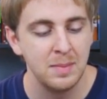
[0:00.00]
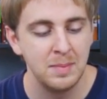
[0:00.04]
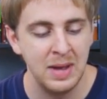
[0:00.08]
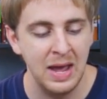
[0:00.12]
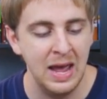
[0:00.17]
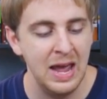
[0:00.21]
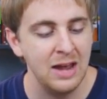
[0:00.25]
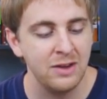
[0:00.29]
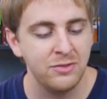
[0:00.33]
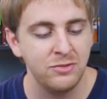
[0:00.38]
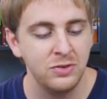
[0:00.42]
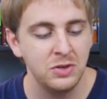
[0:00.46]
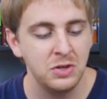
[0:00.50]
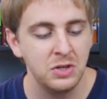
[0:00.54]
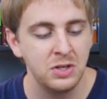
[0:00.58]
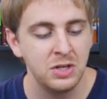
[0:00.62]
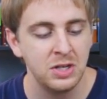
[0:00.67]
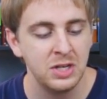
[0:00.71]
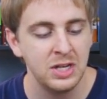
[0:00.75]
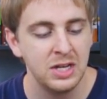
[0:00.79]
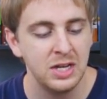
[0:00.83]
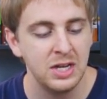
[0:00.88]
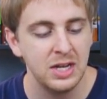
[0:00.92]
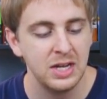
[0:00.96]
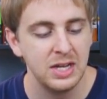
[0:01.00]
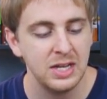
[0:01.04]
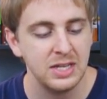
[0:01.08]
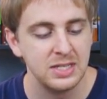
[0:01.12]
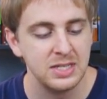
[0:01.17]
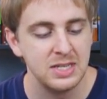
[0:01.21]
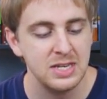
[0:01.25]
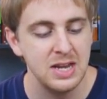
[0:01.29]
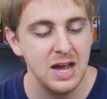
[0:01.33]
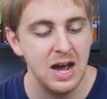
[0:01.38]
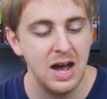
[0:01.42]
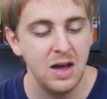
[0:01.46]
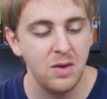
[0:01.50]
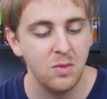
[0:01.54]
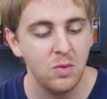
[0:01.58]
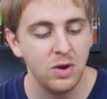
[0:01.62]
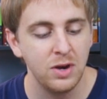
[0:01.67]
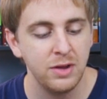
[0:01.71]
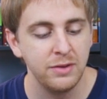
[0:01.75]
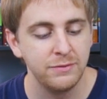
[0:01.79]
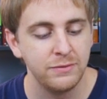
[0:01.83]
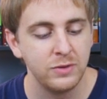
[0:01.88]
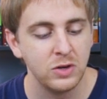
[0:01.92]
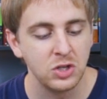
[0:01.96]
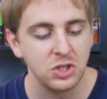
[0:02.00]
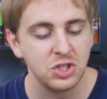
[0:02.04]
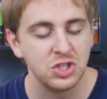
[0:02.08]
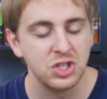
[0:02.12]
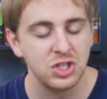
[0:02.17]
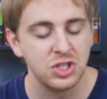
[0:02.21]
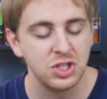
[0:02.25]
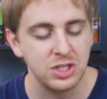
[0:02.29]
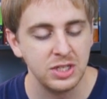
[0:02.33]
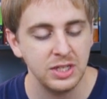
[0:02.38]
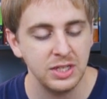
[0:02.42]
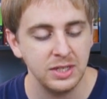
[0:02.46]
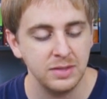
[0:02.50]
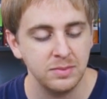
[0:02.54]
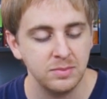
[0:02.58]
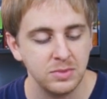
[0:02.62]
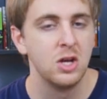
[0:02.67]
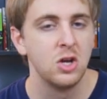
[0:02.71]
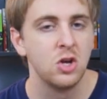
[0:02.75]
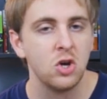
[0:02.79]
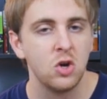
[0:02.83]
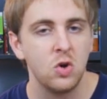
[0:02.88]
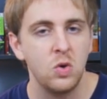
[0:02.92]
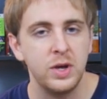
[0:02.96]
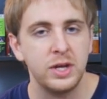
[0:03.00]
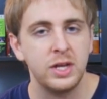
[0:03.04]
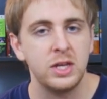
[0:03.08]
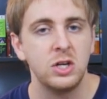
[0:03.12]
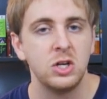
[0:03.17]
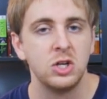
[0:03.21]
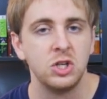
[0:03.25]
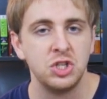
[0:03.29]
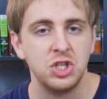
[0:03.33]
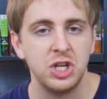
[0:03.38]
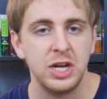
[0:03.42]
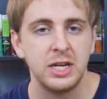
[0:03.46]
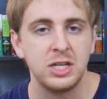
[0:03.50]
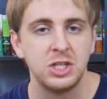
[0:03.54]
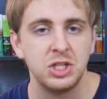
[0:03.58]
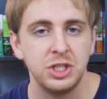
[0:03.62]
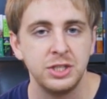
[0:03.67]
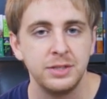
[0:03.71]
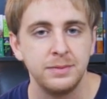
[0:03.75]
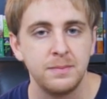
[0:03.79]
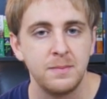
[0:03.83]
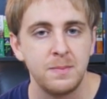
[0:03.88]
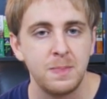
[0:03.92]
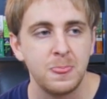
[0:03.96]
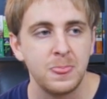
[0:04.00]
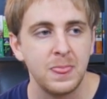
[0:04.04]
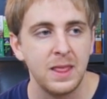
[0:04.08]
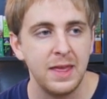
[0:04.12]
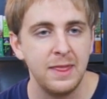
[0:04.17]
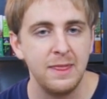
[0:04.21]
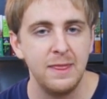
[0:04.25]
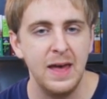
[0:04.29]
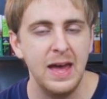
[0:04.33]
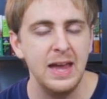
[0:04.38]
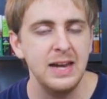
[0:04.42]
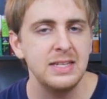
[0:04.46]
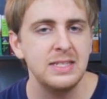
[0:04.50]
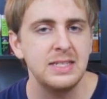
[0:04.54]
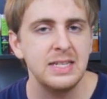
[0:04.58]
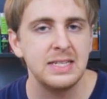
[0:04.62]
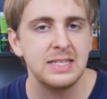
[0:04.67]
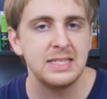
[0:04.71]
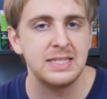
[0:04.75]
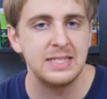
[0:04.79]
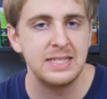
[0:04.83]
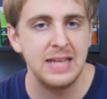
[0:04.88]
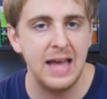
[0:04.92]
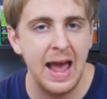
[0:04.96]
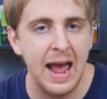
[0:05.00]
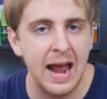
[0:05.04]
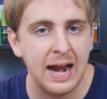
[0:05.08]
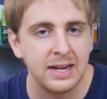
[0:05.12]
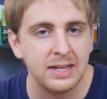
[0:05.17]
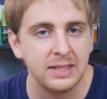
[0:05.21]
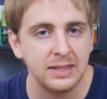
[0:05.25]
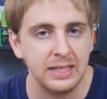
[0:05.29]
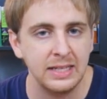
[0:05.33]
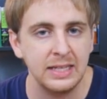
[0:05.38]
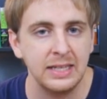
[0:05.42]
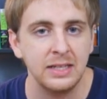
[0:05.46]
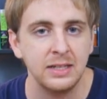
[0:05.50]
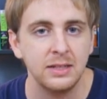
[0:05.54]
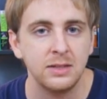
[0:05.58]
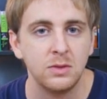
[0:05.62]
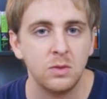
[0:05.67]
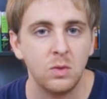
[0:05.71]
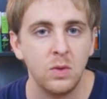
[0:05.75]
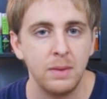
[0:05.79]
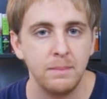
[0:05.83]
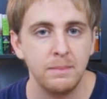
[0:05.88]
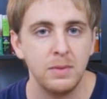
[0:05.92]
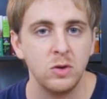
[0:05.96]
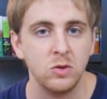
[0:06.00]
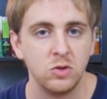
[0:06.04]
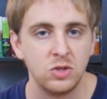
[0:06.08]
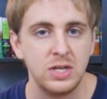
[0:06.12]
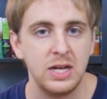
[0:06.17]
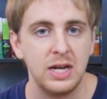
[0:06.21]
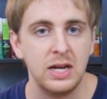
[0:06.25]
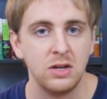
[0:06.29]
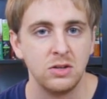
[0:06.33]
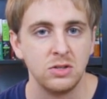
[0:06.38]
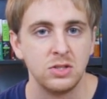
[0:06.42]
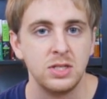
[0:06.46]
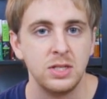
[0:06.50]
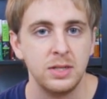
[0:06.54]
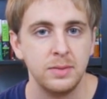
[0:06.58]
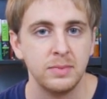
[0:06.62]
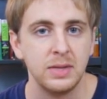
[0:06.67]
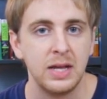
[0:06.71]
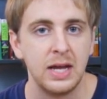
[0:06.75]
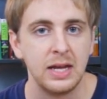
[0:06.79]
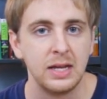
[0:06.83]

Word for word: Pagford is not what it first seemed. Quick interjection, that is exactly what most towns seem